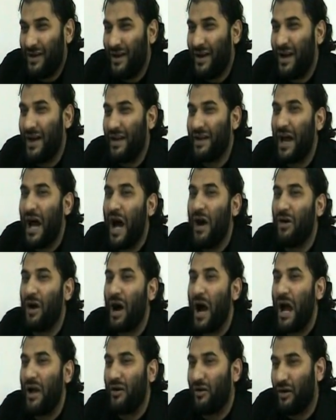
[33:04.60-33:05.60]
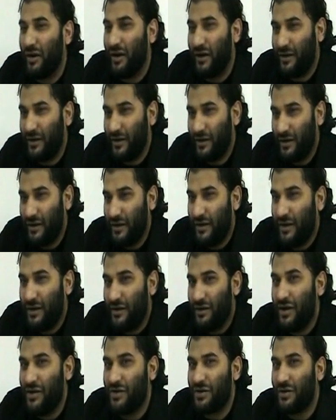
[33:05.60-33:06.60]
And how ironic,
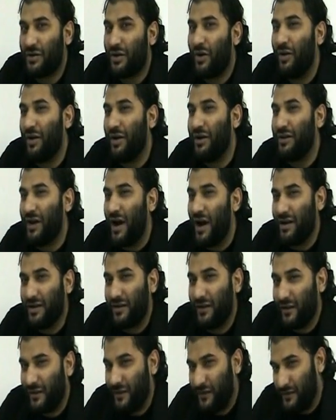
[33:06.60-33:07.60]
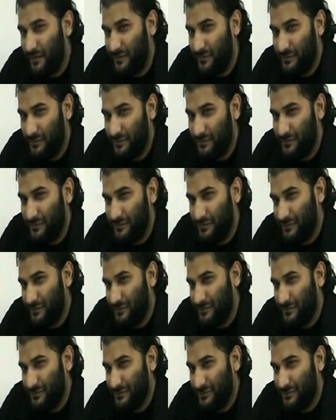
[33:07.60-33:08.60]
they should call it darkness.
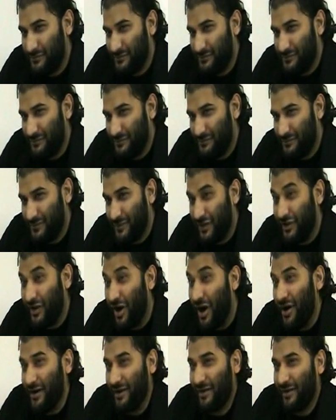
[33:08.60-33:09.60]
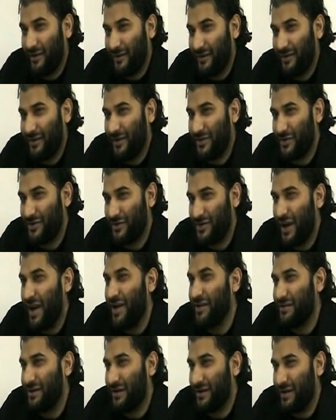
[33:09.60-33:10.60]
The darkness, they should
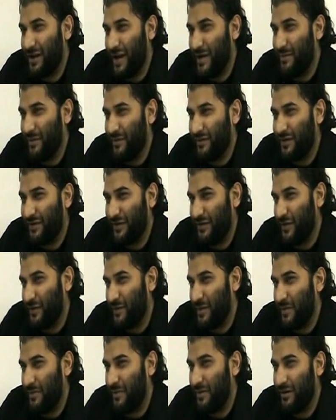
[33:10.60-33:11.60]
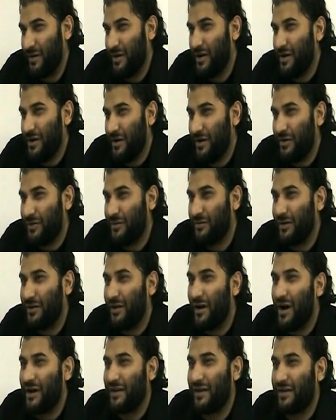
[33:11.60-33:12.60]
change the name of this newspaper to the
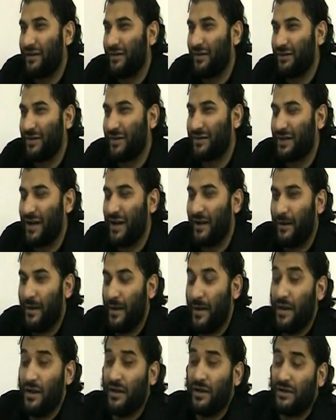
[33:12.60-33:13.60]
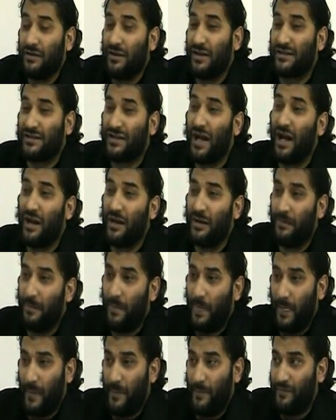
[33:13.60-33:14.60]
darkness, not the sun. The sun,
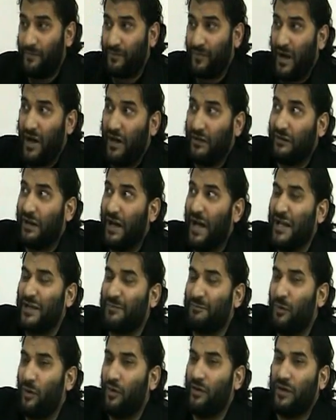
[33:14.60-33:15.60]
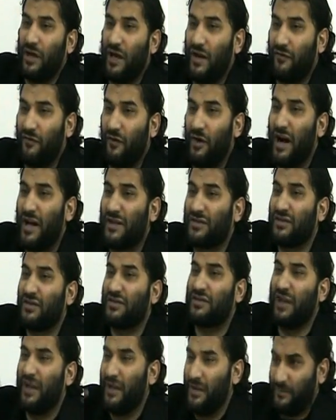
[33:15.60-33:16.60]
Allah has put there for us to
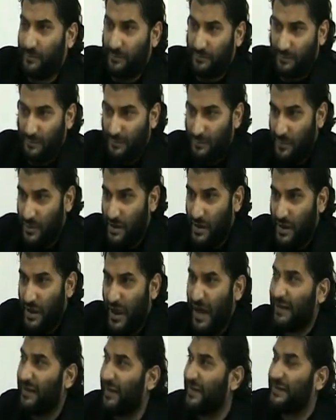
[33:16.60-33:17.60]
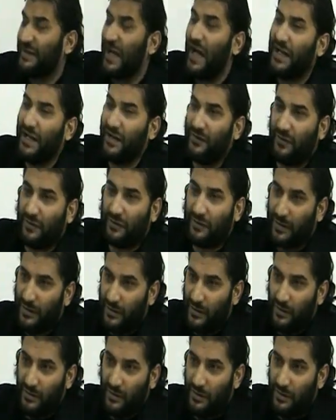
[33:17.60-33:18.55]
see, as a sign of Allah.